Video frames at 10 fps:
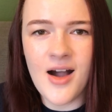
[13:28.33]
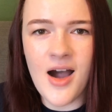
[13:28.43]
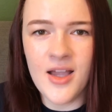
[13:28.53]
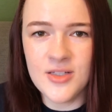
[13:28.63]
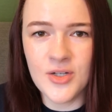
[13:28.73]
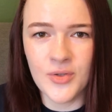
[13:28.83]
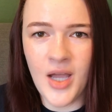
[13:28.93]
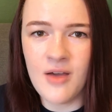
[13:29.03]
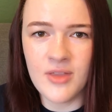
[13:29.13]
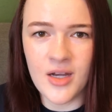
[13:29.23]
I don't
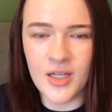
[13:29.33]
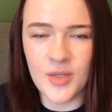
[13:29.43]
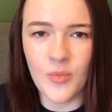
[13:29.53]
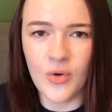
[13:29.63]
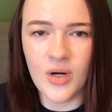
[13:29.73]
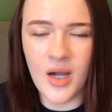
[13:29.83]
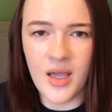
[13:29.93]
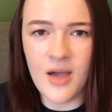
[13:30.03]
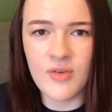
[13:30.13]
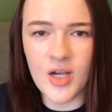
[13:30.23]
have that anymore. I
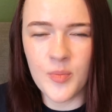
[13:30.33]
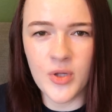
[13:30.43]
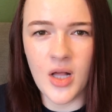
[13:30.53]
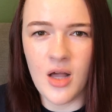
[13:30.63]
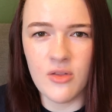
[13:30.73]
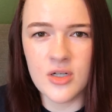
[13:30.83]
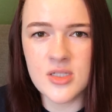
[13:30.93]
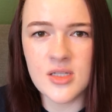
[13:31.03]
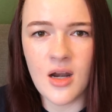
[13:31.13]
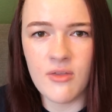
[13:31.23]
have a couple
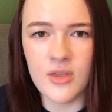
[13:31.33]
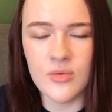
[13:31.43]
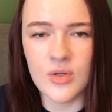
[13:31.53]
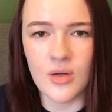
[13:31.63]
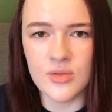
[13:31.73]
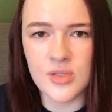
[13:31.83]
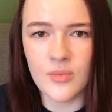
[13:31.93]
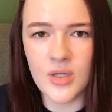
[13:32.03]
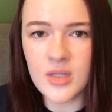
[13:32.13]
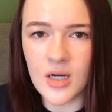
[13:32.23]
others that I think would also
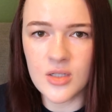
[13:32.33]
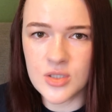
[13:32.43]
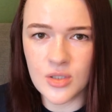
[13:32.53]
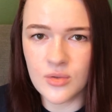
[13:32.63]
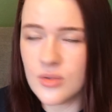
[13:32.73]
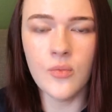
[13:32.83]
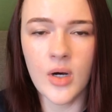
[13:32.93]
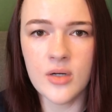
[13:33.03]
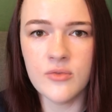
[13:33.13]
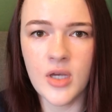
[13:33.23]
work that I'll show you.
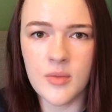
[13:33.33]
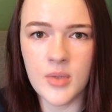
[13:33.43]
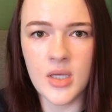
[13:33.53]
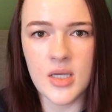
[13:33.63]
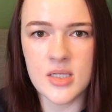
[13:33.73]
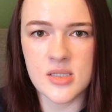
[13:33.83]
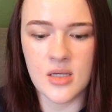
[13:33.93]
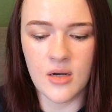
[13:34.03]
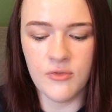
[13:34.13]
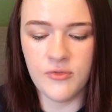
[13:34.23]
One of them is
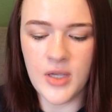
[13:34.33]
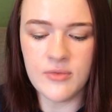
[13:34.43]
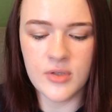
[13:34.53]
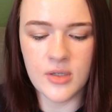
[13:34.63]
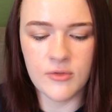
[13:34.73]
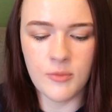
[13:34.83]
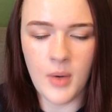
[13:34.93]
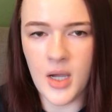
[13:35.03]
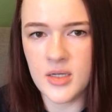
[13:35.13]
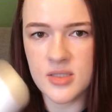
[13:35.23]
a favorite of
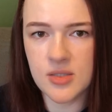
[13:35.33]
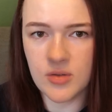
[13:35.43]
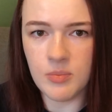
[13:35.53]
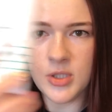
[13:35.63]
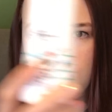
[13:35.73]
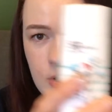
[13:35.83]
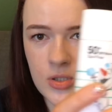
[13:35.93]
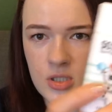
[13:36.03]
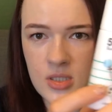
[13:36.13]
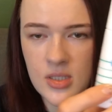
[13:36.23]
mine. It's a repeat
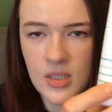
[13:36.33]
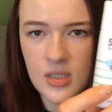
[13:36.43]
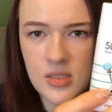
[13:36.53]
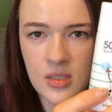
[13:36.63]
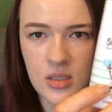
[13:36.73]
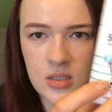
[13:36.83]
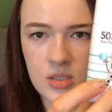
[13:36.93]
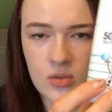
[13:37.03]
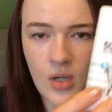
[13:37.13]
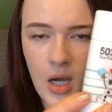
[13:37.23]
purchase. It is the
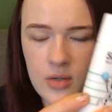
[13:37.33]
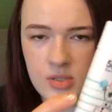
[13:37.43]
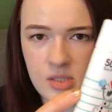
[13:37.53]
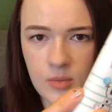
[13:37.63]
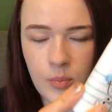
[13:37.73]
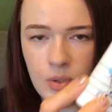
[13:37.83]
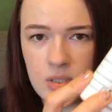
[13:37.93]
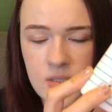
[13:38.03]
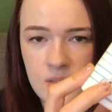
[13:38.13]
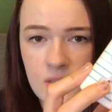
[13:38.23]
Etude House
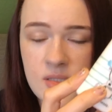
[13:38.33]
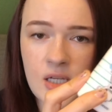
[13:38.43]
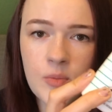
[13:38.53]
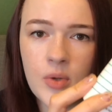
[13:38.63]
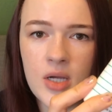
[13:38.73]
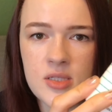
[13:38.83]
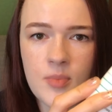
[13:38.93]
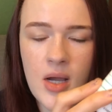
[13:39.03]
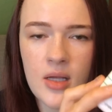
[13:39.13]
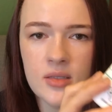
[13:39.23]
Sunprise, Sunprise
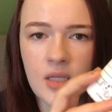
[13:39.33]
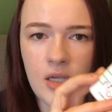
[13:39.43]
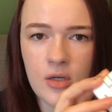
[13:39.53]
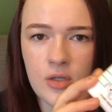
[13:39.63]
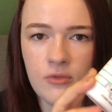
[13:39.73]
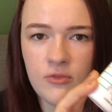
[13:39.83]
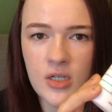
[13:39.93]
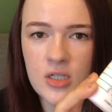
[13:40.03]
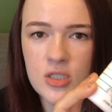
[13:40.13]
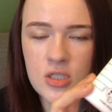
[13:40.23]
Mild Airy
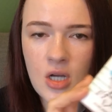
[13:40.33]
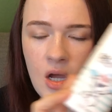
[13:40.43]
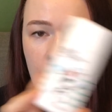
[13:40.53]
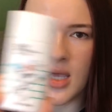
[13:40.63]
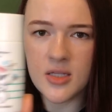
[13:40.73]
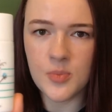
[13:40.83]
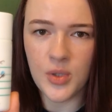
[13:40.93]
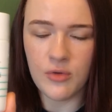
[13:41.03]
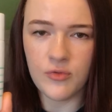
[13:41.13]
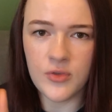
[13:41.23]
Finish
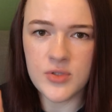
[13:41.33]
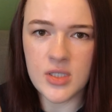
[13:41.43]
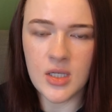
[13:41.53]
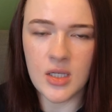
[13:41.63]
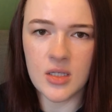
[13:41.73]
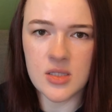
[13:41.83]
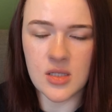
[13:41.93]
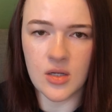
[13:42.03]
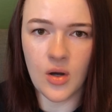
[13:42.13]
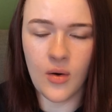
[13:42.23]
SPF 50. It is
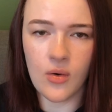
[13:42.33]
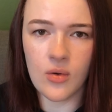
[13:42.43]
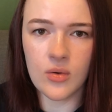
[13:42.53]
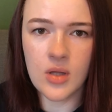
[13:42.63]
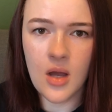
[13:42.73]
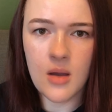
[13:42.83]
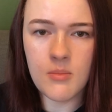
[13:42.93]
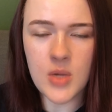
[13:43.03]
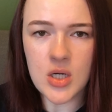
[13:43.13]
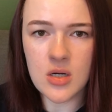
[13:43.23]
an all
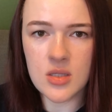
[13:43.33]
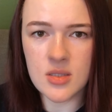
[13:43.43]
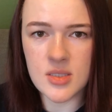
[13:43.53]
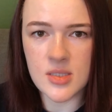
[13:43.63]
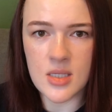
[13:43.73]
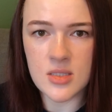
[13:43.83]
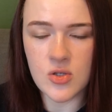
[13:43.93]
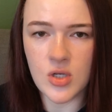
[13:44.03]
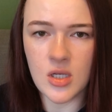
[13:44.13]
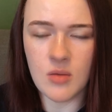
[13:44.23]
mineral
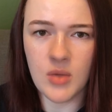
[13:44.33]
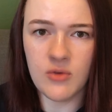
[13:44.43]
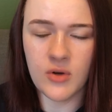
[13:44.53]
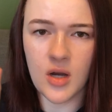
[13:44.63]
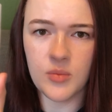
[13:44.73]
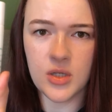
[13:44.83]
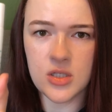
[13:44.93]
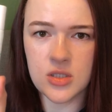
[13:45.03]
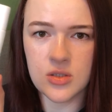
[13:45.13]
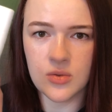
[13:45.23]
sunscreen made for
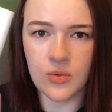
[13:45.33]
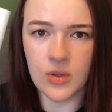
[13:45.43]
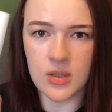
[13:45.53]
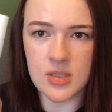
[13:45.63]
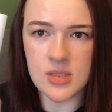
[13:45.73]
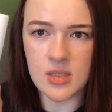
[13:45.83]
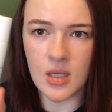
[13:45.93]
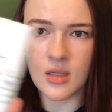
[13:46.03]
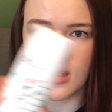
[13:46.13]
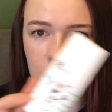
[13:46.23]
combination to oily
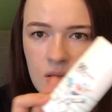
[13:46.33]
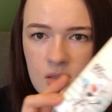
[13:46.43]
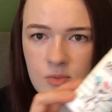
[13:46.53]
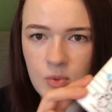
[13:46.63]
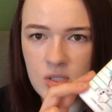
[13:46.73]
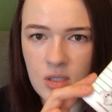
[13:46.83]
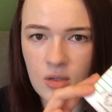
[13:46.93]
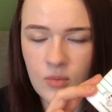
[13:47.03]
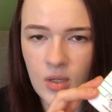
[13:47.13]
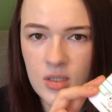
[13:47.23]
skin. This
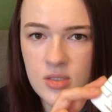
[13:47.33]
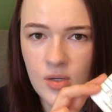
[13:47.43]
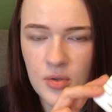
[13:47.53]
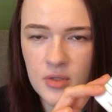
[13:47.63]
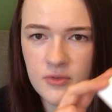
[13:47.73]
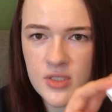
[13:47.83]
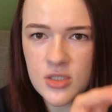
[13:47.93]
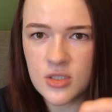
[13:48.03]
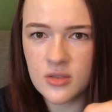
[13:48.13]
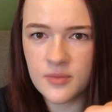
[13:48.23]
particular one is Olaf
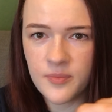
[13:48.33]
edition.